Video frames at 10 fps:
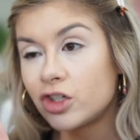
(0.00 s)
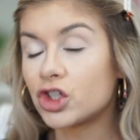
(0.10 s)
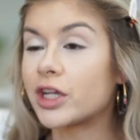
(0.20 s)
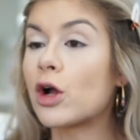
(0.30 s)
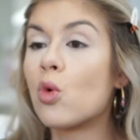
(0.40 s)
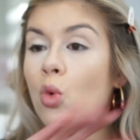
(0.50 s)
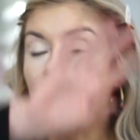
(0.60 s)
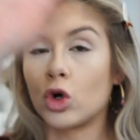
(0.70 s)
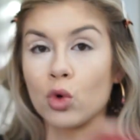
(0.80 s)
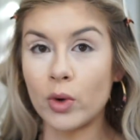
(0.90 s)
just like a
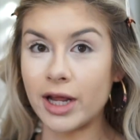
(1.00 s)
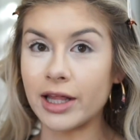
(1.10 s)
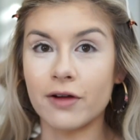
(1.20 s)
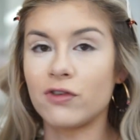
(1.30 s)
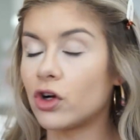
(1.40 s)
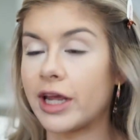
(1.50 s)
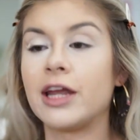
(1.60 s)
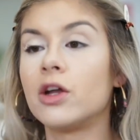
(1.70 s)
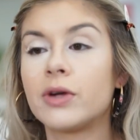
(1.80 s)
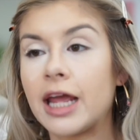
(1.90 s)
whirlwind, like a
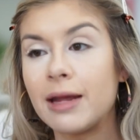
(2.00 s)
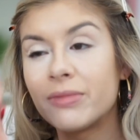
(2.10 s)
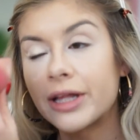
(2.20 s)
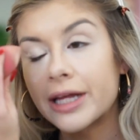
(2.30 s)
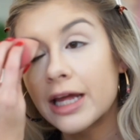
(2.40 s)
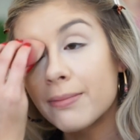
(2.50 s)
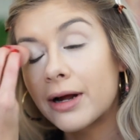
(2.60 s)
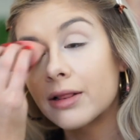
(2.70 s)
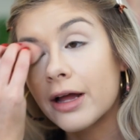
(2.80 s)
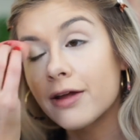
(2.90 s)
volcano came and like hit
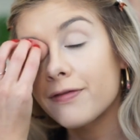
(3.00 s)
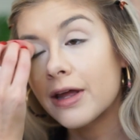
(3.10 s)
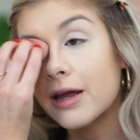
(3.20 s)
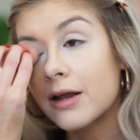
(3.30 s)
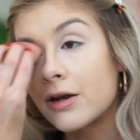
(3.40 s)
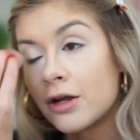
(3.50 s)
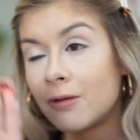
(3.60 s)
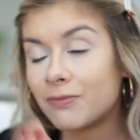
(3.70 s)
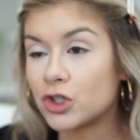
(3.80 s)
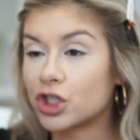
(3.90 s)
my life and
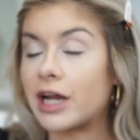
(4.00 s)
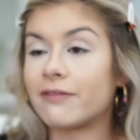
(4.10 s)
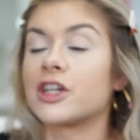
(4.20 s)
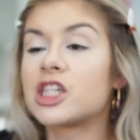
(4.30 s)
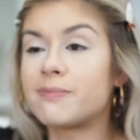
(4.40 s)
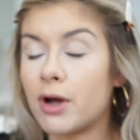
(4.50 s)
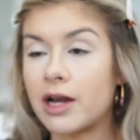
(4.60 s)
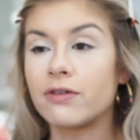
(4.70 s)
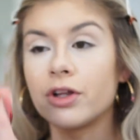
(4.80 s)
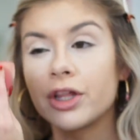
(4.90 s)
just kind of like
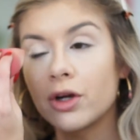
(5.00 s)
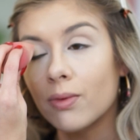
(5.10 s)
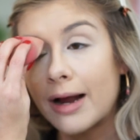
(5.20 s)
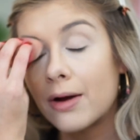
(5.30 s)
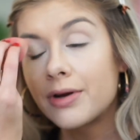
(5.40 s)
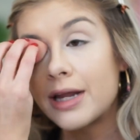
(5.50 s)
spun everything around.